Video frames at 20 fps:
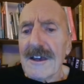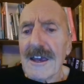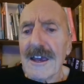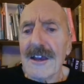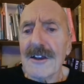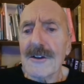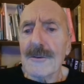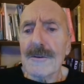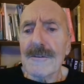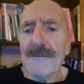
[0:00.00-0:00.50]

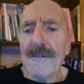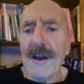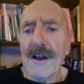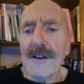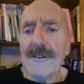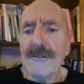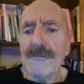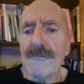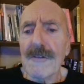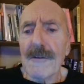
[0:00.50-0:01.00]
it was
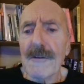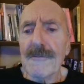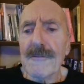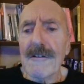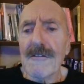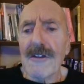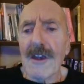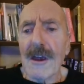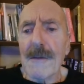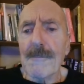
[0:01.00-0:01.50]
found that
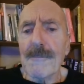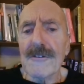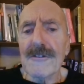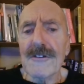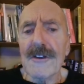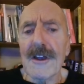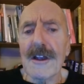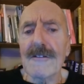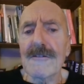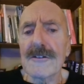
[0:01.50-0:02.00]
roughly
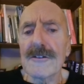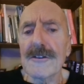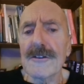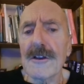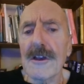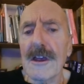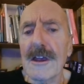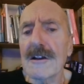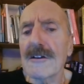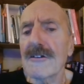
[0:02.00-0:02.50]
10% of
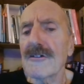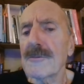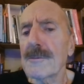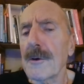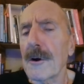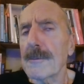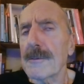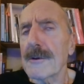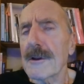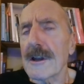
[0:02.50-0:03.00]
the English
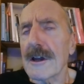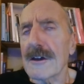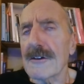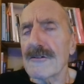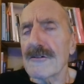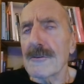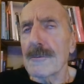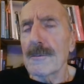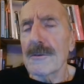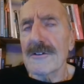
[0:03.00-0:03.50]

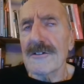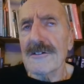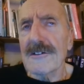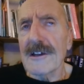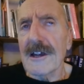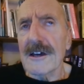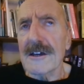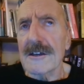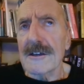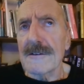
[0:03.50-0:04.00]
population were
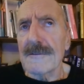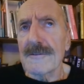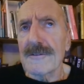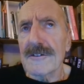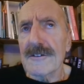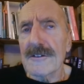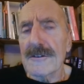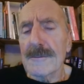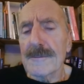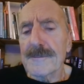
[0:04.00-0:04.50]

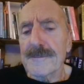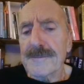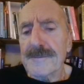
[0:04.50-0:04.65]
slaves.